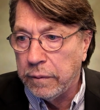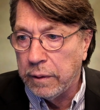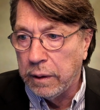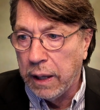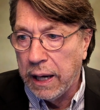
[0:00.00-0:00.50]

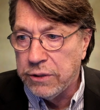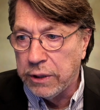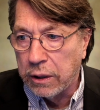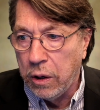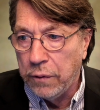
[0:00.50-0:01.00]

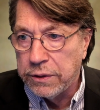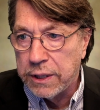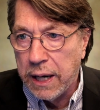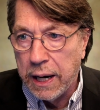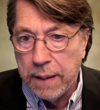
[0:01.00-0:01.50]
Logic all the
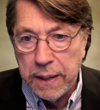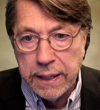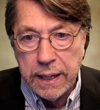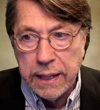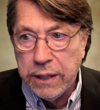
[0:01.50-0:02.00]
time.
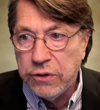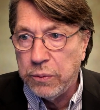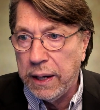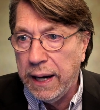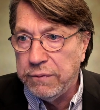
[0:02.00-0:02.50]
And here's
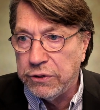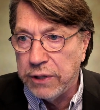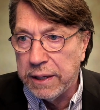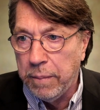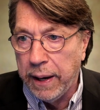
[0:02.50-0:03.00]
what I have to
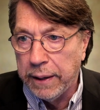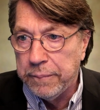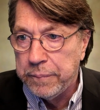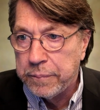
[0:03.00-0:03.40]
say about it.